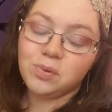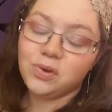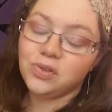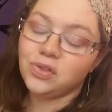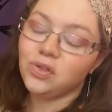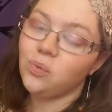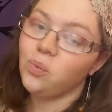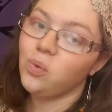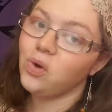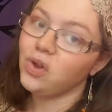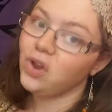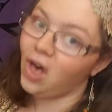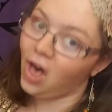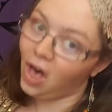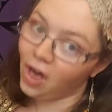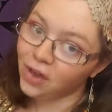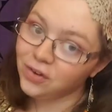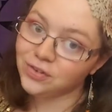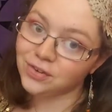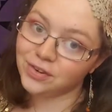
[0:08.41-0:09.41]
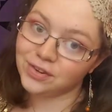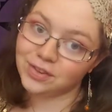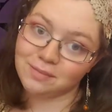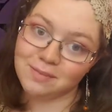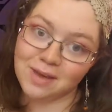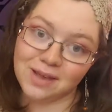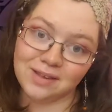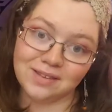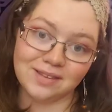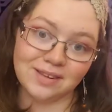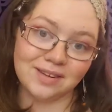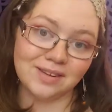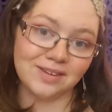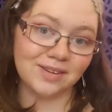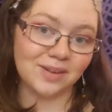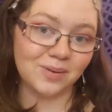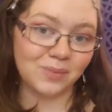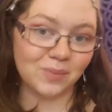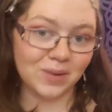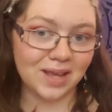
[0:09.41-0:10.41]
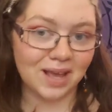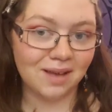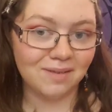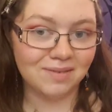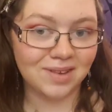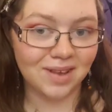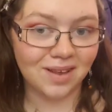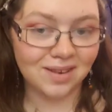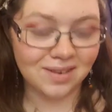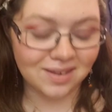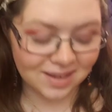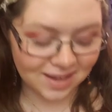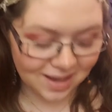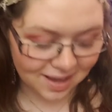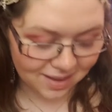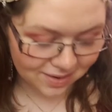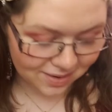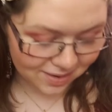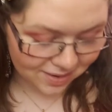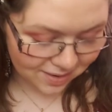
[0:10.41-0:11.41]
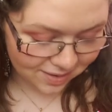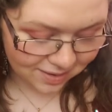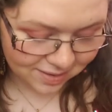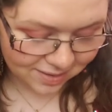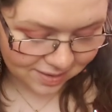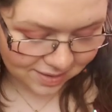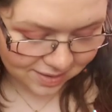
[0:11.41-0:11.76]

but the 100th message that we have done together.